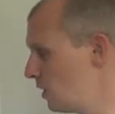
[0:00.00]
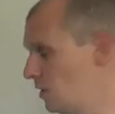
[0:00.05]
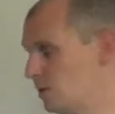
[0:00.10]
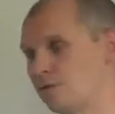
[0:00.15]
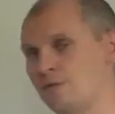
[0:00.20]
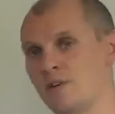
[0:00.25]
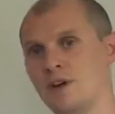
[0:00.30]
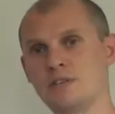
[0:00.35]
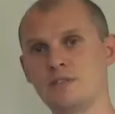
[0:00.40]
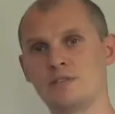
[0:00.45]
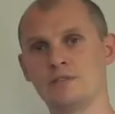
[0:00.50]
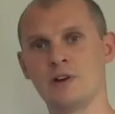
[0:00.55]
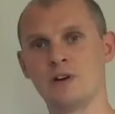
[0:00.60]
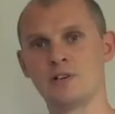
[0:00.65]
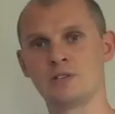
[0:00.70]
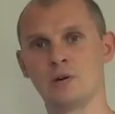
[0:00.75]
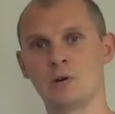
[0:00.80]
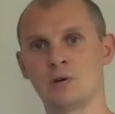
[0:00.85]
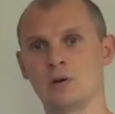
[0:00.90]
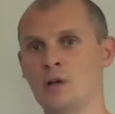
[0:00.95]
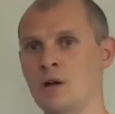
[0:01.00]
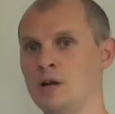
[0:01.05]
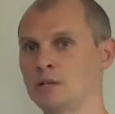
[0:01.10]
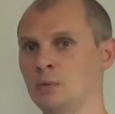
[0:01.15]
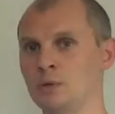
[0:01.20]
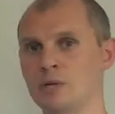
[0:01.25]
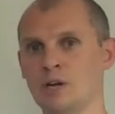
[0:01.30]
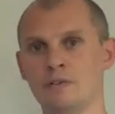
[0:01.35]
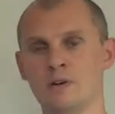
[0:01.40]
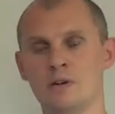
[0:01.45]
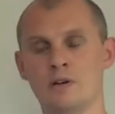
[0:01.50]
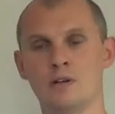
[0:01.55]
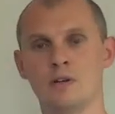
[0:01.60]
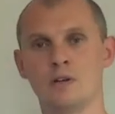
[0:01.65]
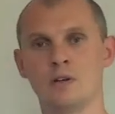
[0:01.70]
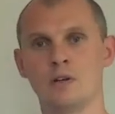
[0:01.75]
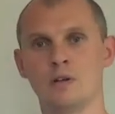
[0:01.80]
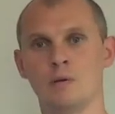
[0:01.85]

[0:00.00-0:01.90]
whether it's face-to-face, online, whatever,